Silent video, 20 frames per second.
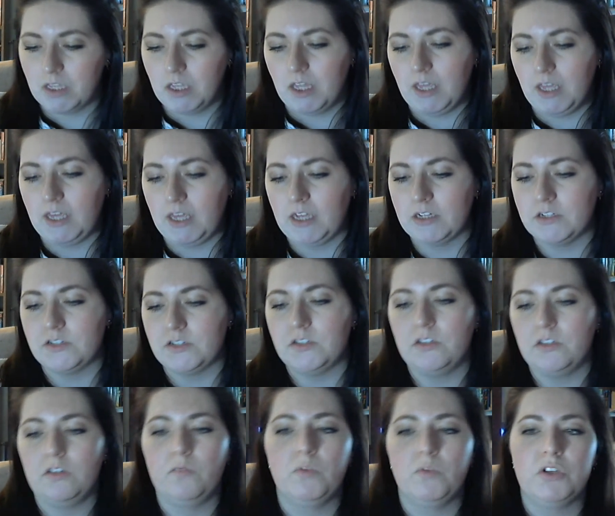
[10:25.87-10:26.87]
and
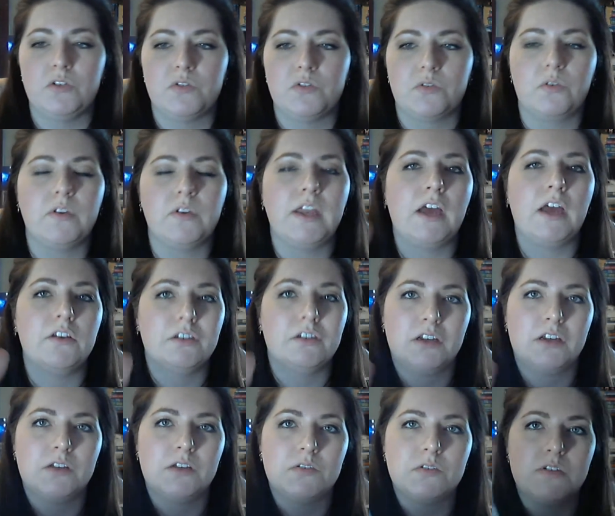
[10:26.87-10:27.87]
when you scroll down, you
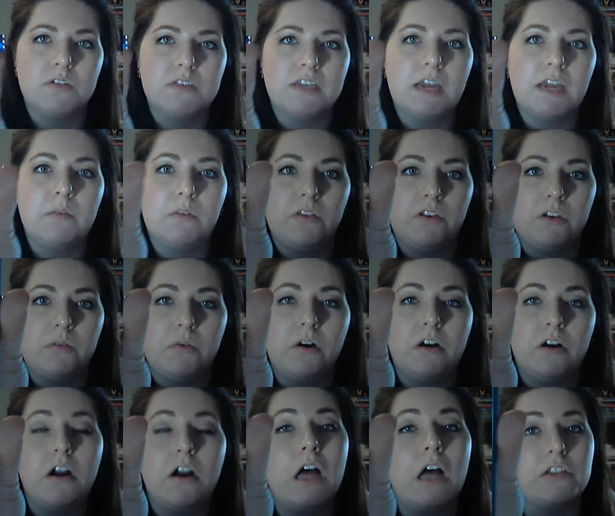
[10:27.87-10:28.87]
can also decide whether you
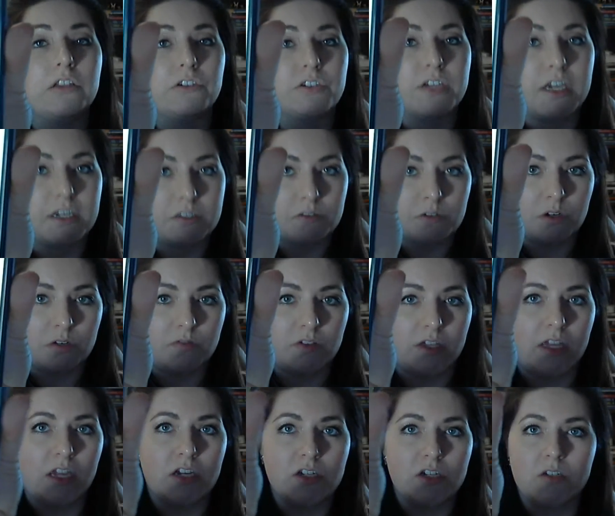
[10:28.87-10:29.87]
want call or text
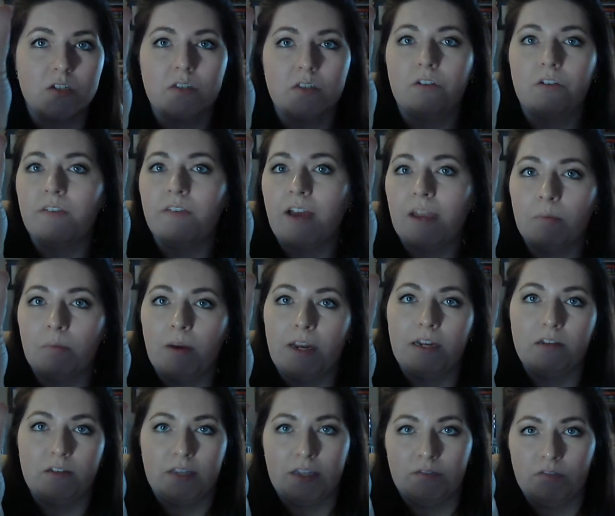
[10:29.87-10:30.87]
notifications. It'll
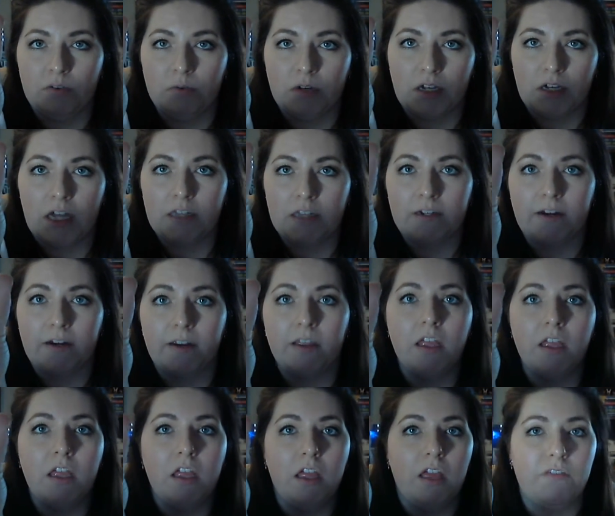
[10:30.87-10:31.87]
vibrate and give you a color
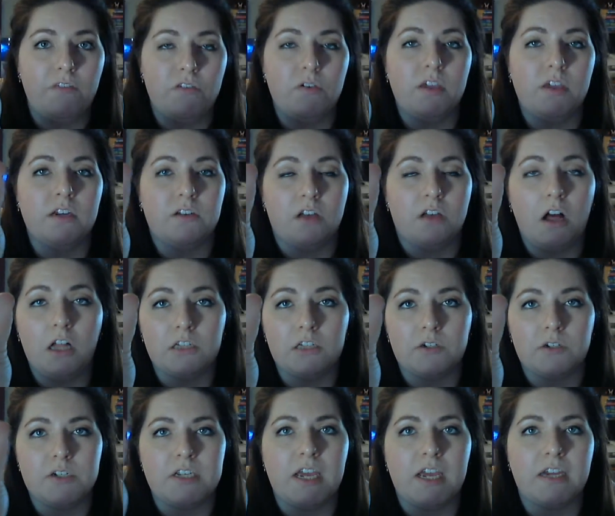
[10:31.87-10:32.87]
if you get a call or
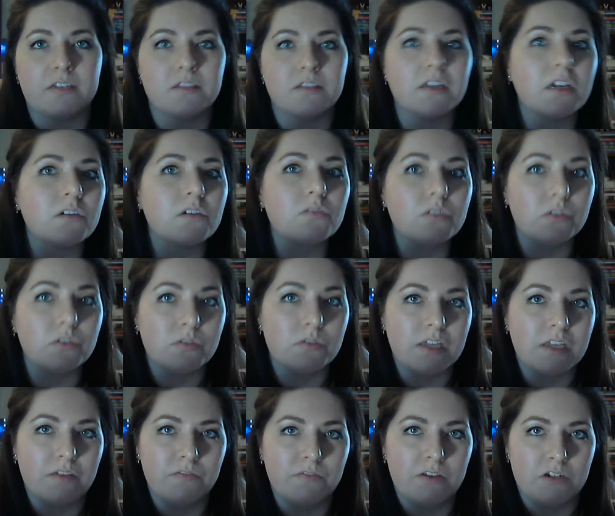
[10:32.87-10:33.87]
a text. I don't use
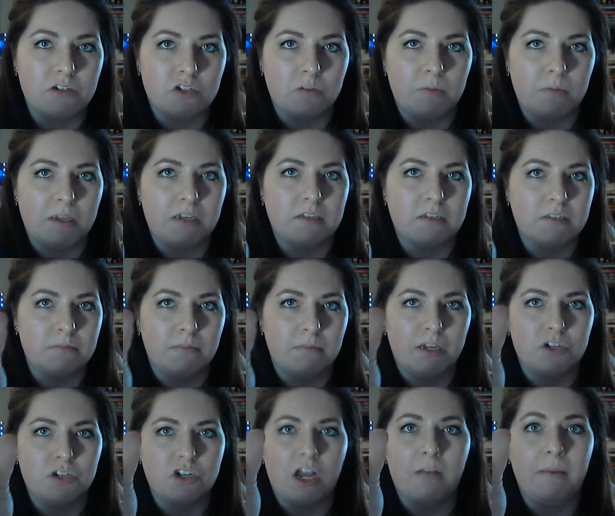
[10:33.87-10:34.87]
that feature because in my
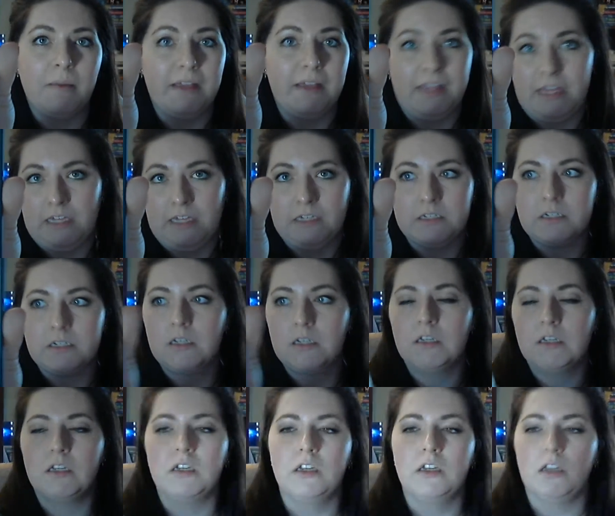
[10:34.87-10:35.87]
job I can't.
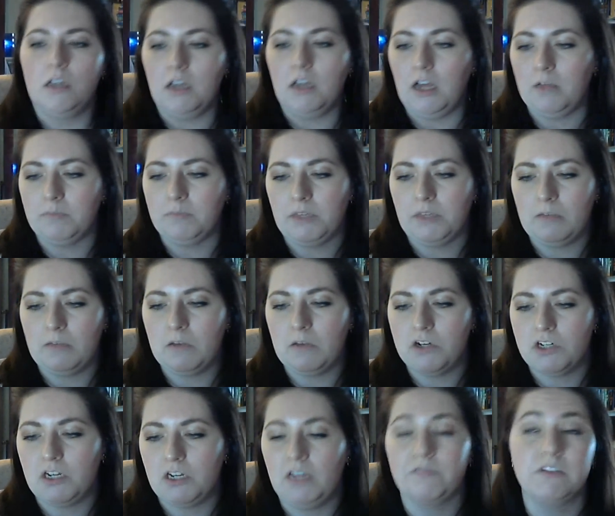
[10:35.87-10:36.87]
Like I
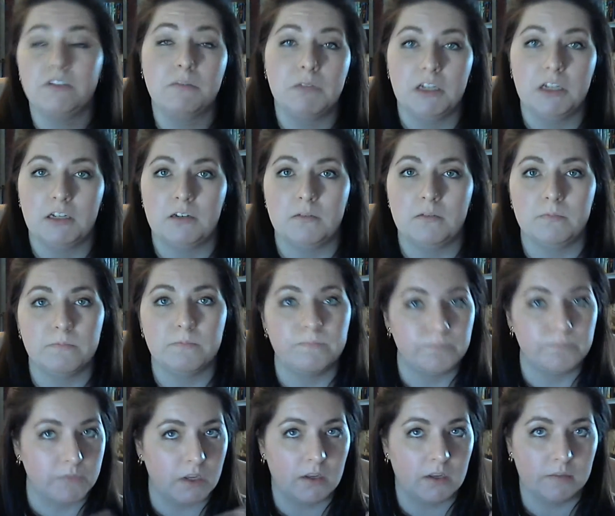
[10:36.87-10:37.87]
mentioned, I have limited
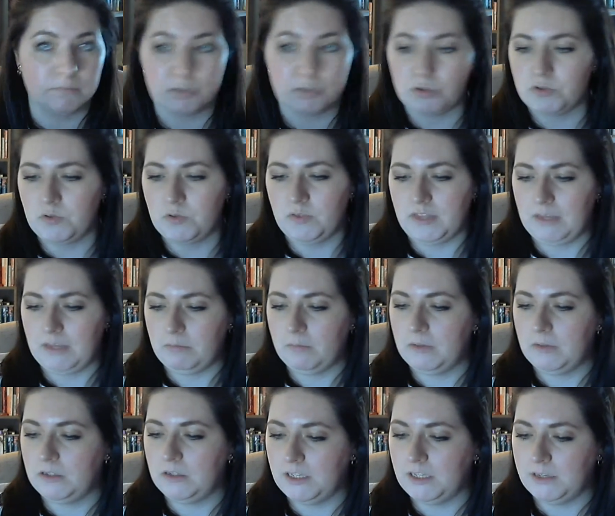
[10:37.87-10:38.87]
Bluetooth
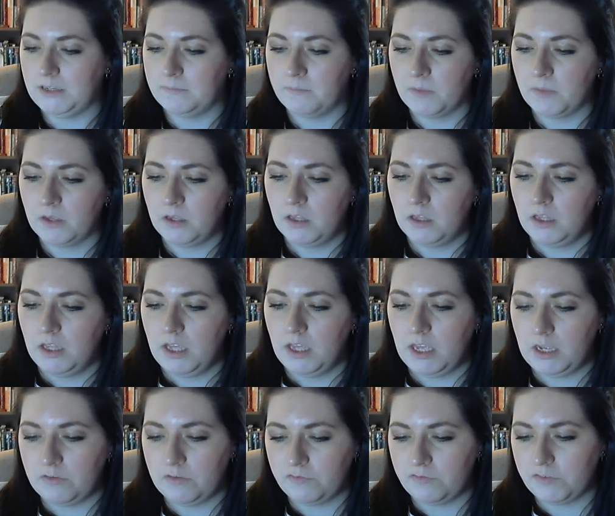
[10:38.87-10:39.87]
capability.
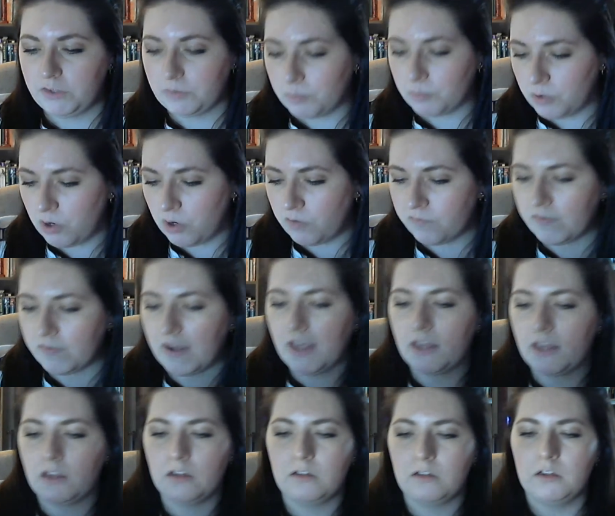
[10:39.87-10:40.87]
And for your
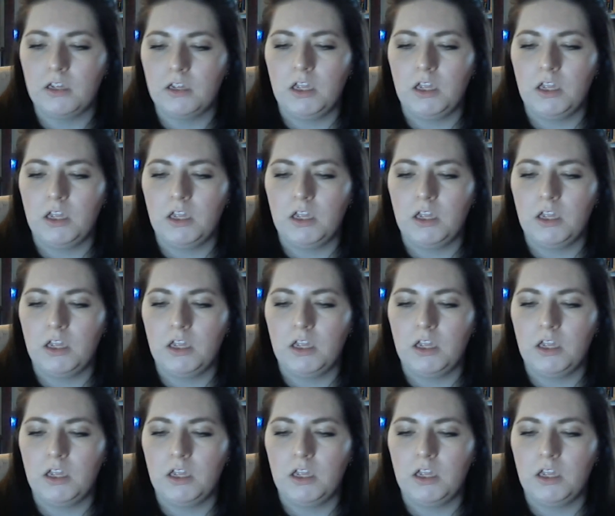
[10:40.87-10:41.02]
profile,